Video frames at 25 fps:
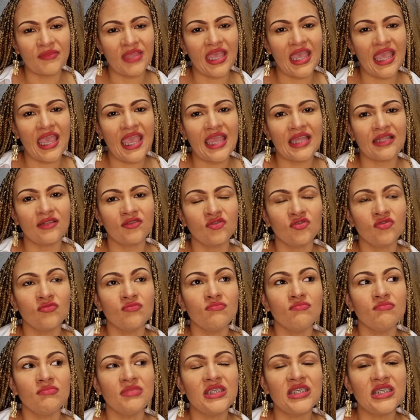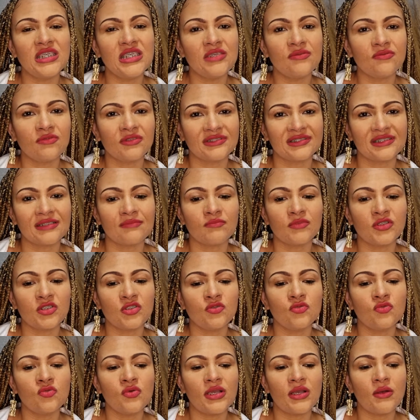And to me, for somebody
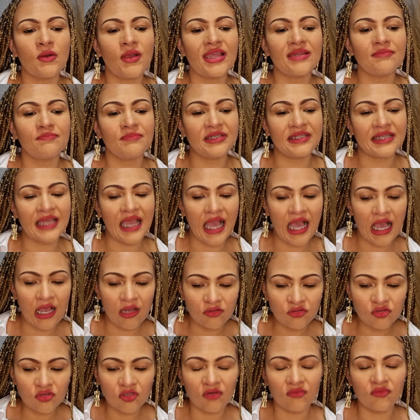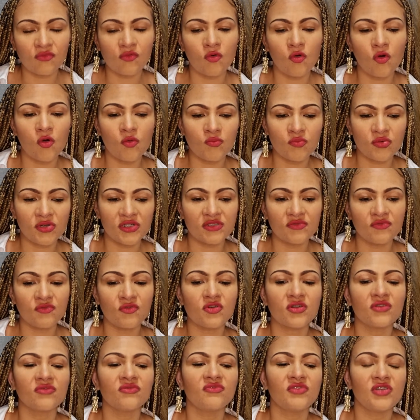who had been out of corporate
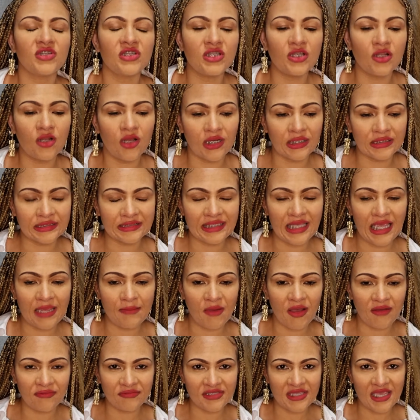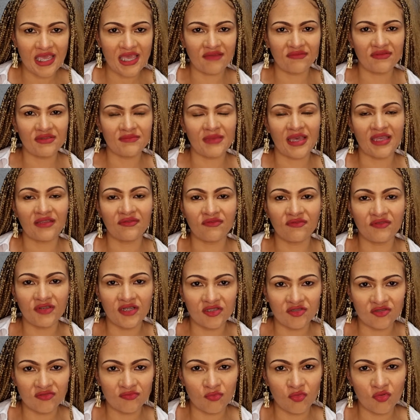for a very long time after having my
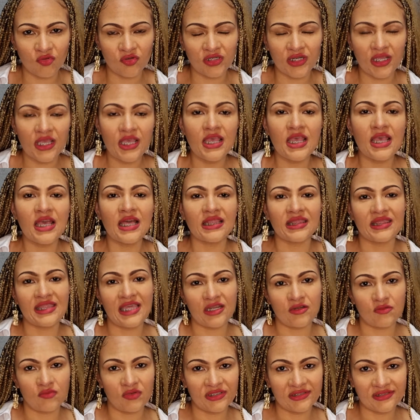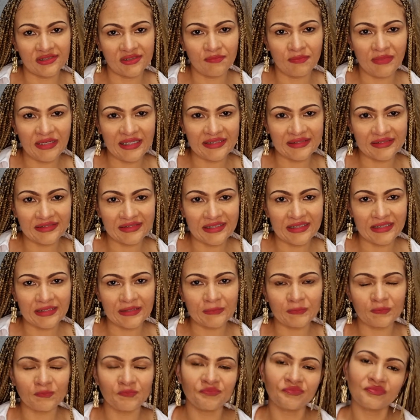firstborn, that was a blessing.
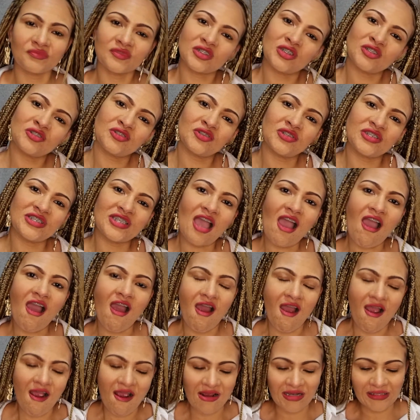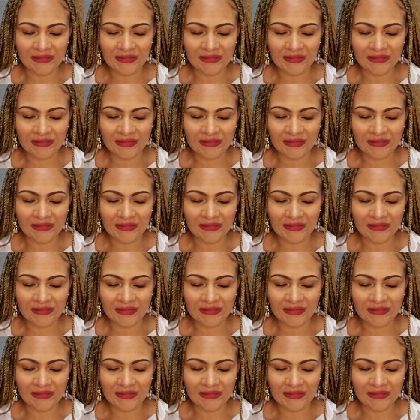So yeah.